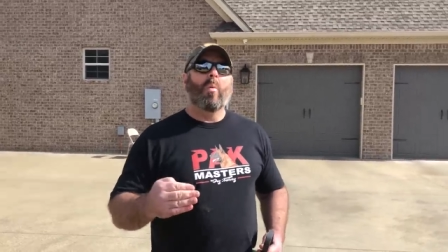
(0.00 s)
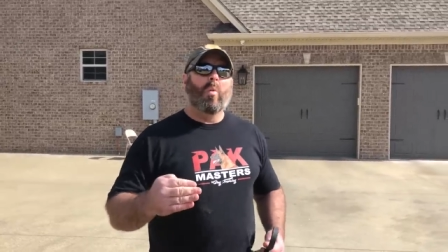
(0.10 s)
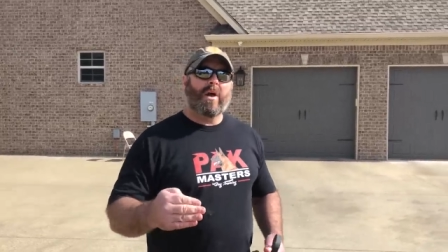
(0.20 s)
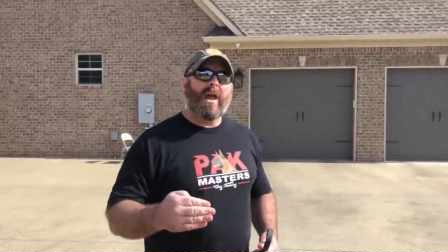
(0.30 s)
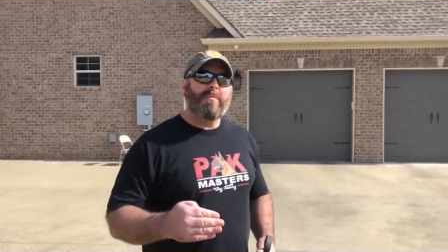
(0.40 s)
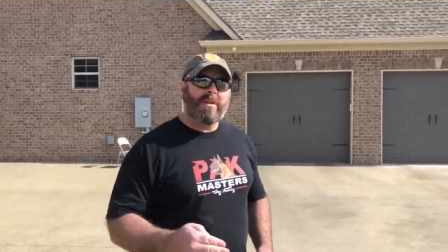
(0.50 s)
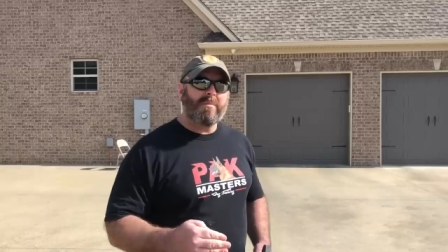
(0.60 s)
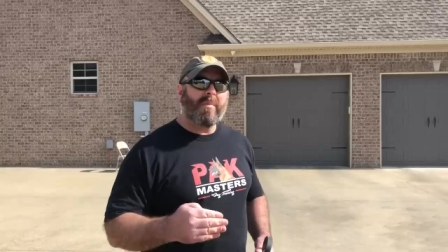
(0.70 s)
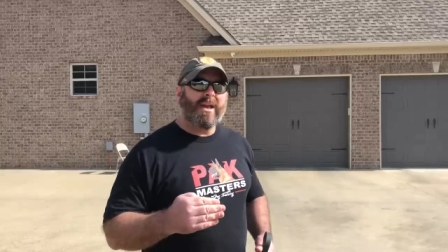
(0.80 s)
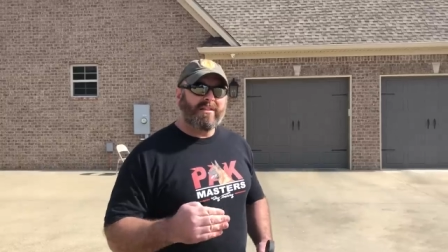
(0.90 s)
What I
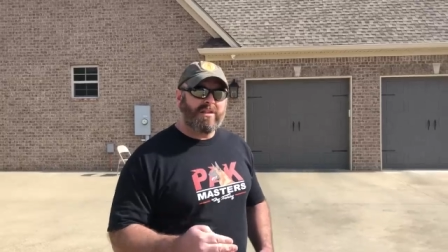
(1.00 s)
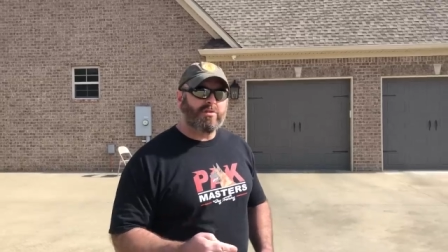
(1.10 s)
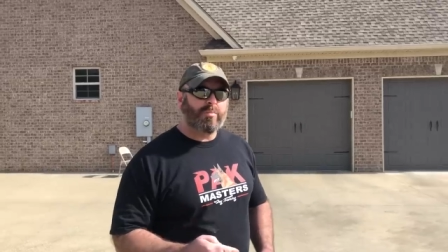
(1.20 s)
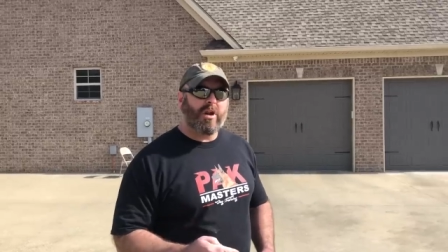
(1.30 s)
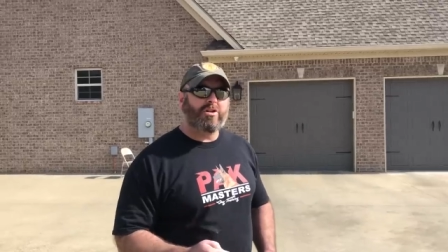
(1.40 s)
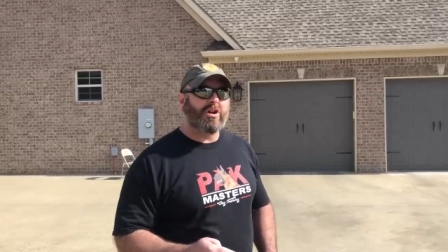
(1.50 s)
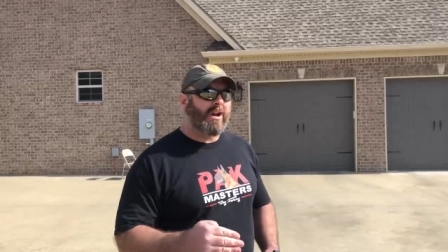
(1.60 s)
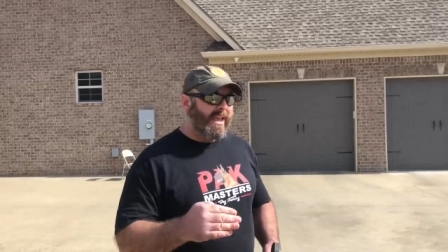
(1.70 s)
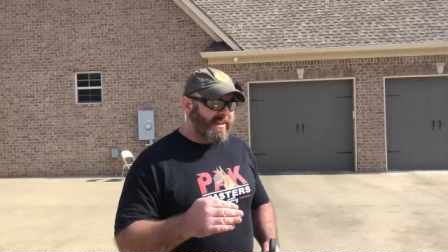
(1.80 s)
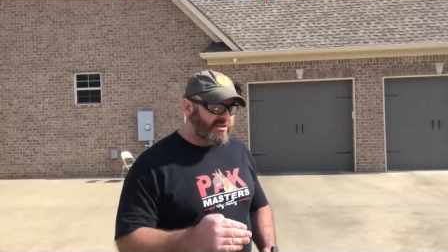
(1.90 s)
mean by leash
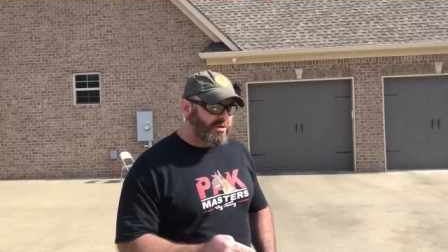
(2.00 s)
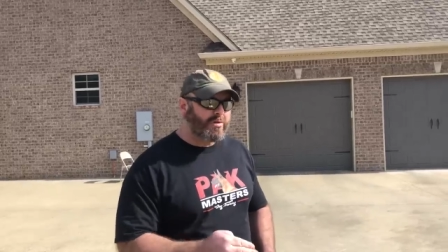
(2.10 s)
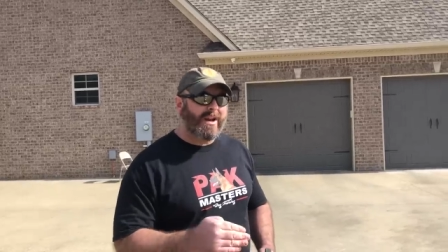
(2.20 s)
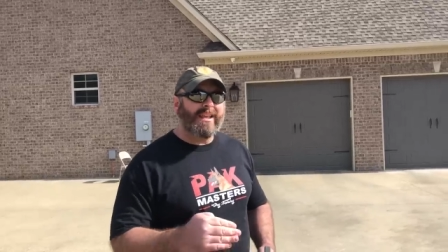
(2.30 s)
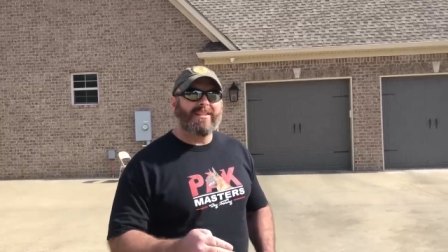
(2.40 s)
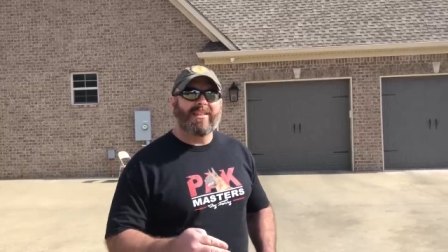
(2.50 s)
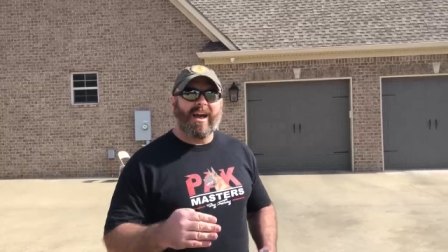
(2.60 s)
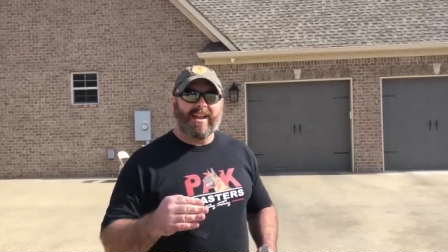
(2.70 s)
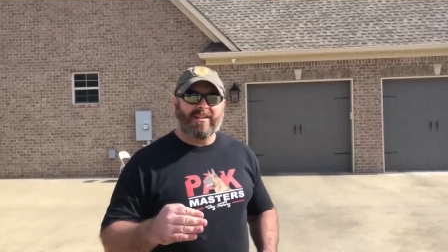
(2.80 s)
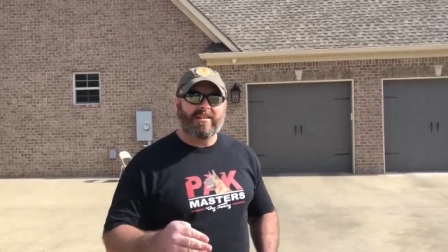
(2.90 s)
pressure is straight
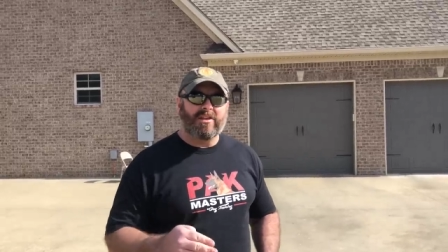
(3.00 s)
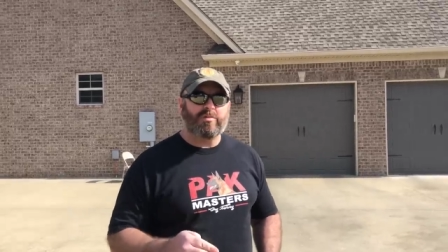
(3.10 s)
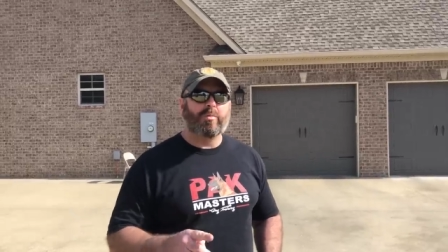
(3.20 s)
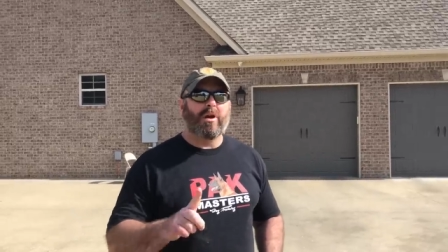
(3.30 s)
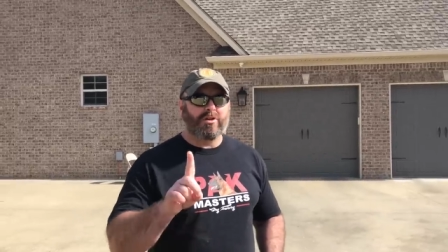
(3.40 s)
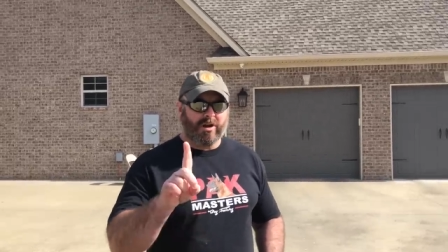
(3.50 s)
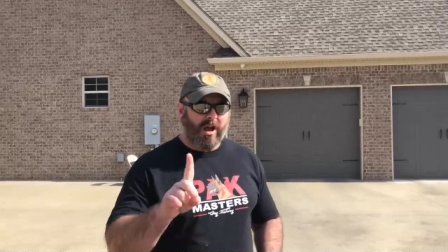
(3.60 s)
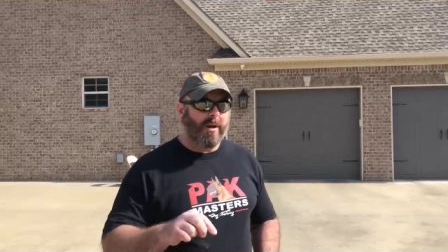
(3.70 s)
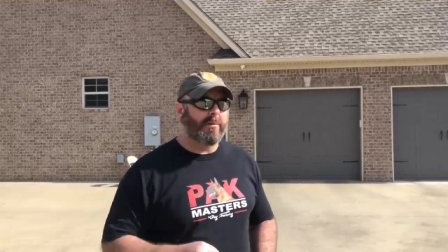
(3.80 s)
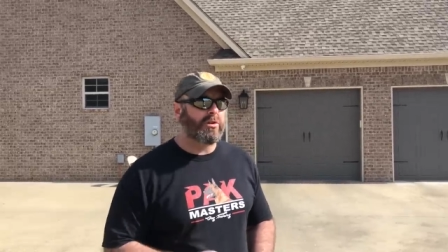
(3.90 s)
line leash pressure
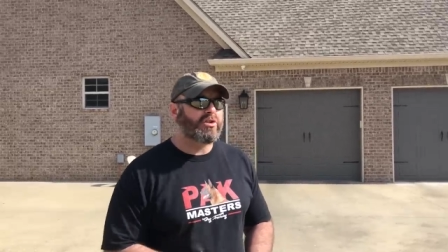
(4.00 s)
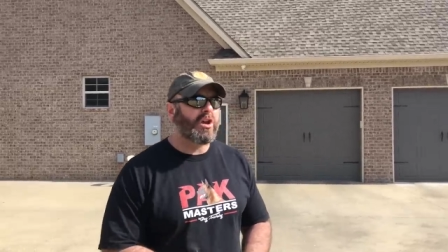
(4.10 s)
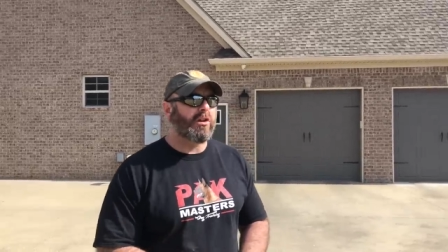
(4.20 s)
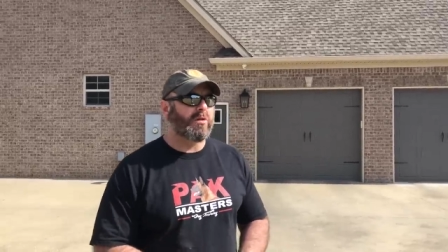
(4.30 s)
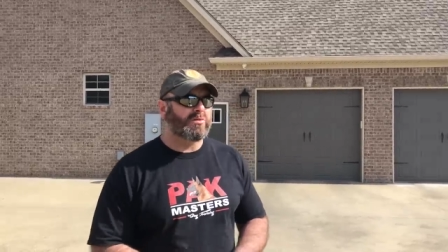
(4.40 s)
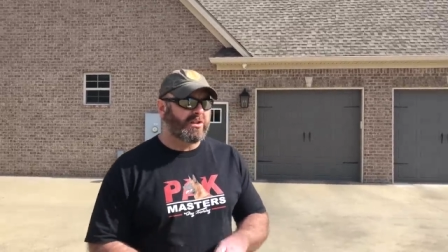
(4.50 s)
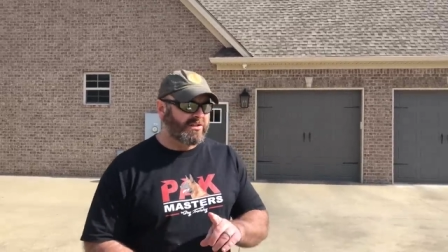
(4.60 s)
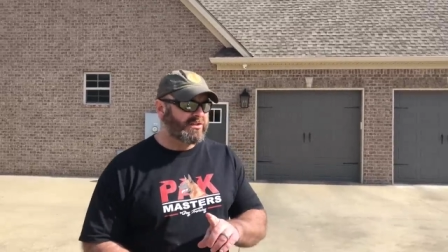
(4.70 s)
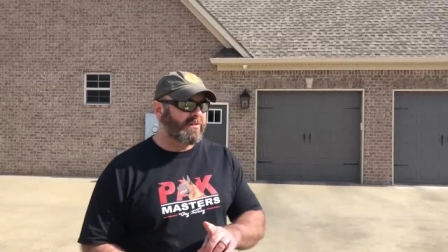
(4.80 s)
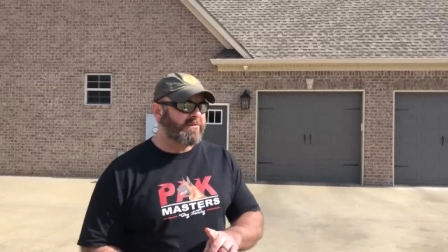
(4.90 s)
I'm gonna show you. So
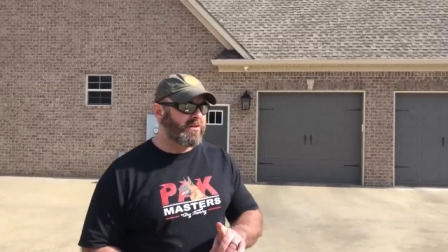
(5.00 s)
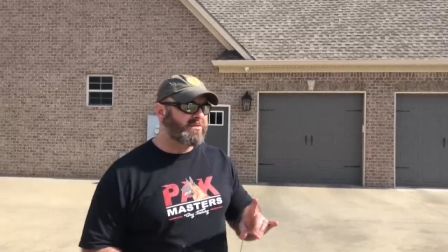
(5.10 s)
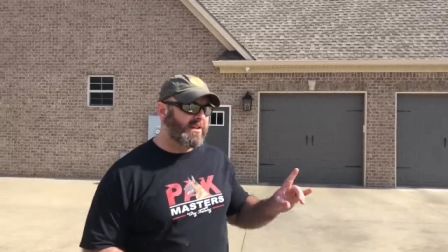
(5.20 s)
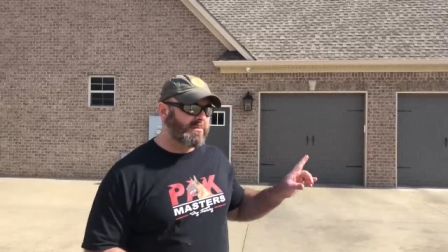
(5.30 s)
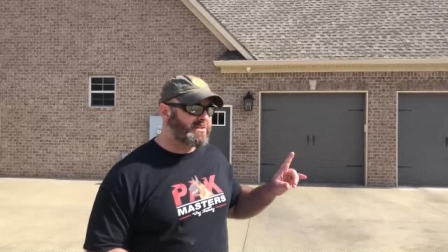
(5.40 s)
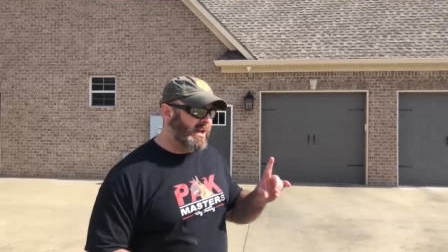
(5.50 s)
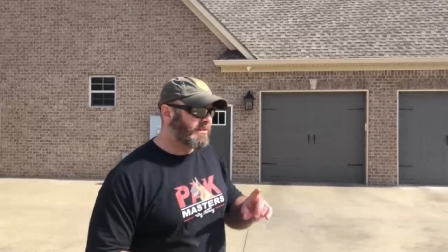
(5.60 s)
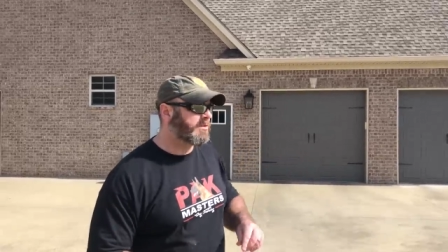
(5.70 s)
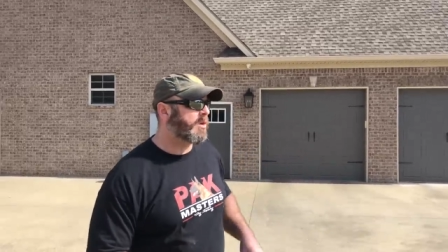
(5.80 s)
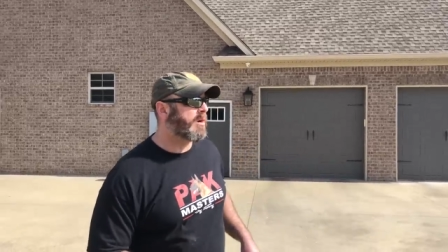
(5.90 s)
this is the first thing
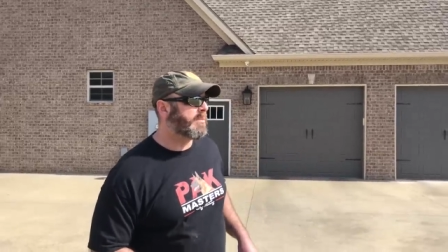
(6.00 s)
besides the door